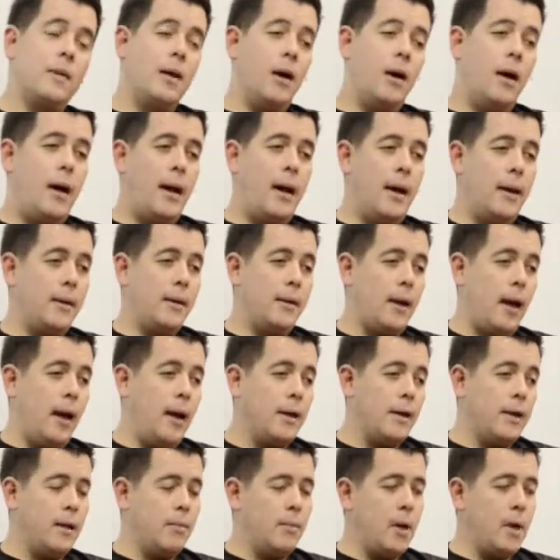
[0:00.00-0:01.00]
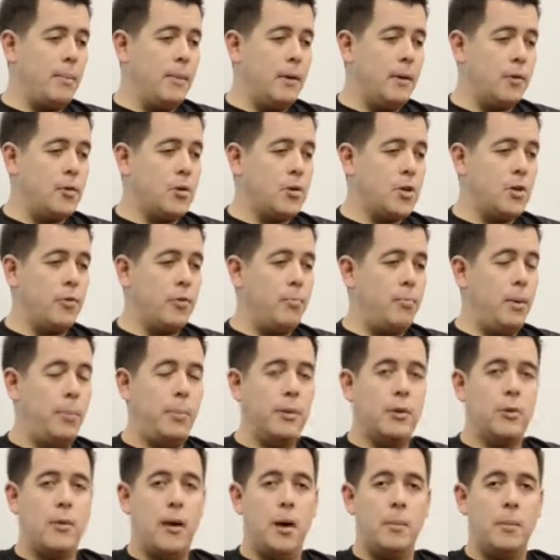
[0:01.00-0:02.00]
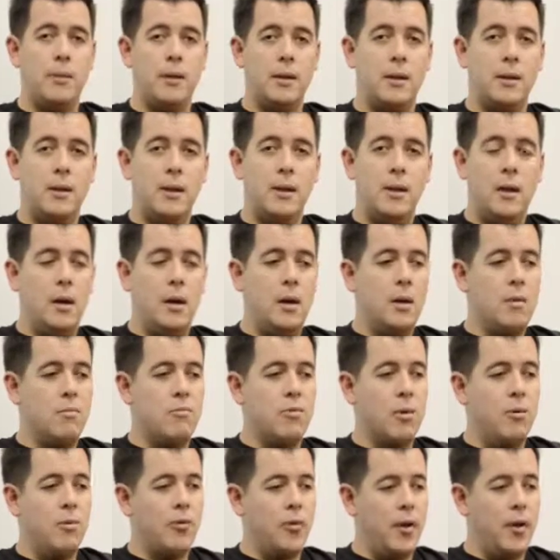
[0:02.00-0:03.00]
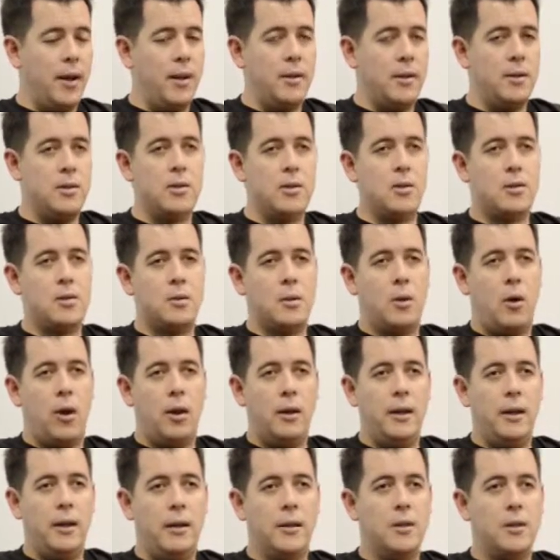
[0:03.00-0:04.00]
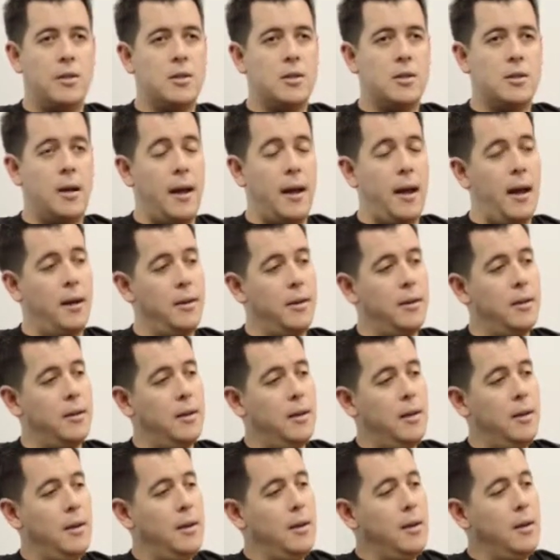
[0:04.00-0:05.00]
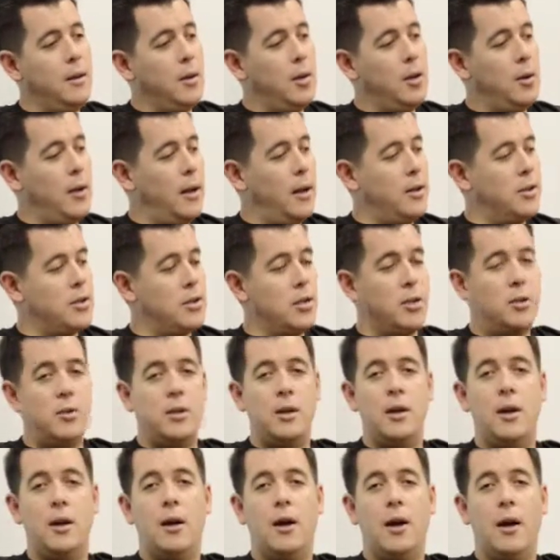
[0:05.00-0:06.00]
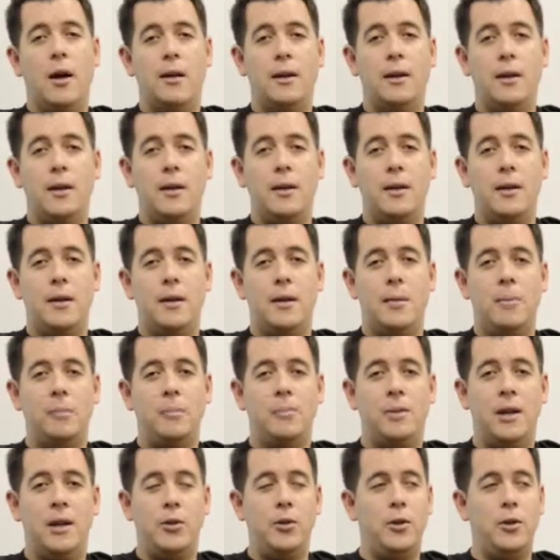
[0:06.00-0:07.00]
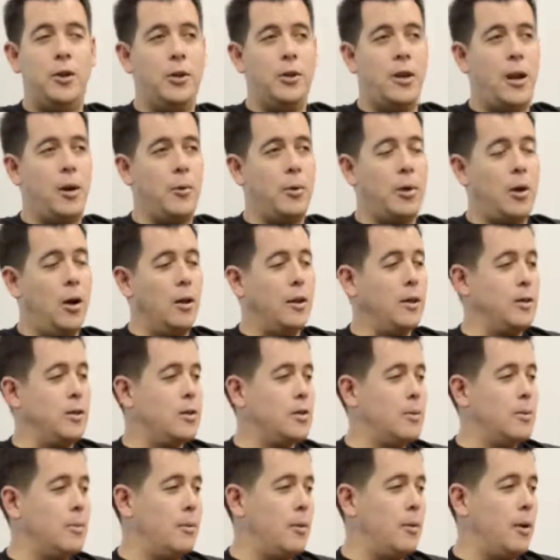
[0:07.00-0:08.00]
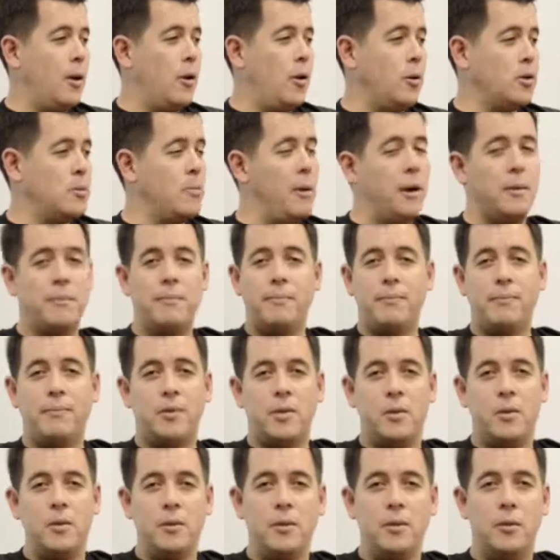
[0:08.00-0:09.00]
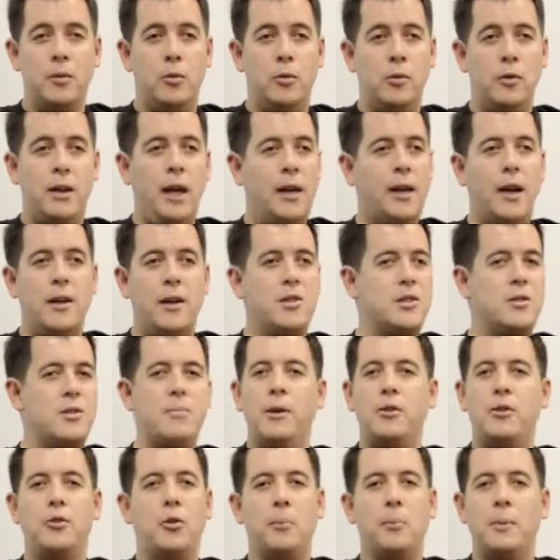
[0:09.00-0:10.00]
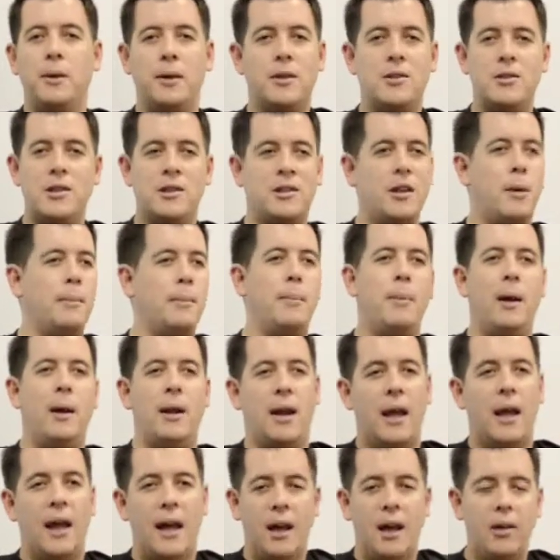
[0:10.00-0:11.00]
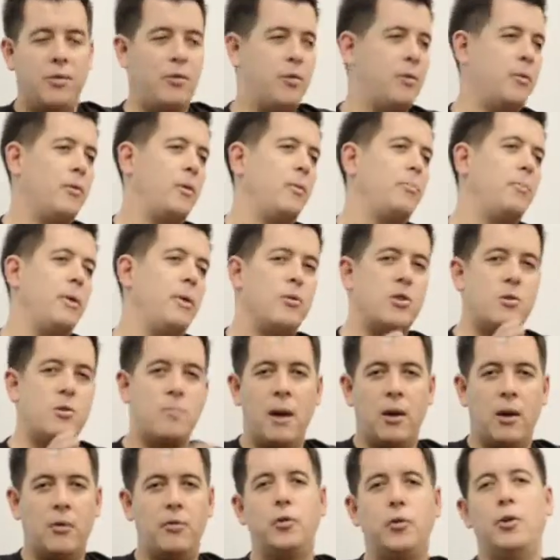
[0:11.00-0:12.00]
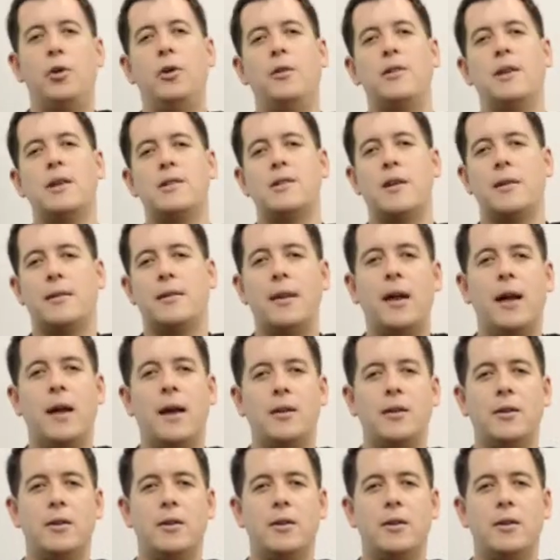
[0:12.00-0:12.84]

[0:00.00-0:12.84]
I get my mentorship from people around me, from friends, colleagues. I had a security guard in United College, Osman. But that guy used to mentor me. He used to tell me about life and be respectful, things like that,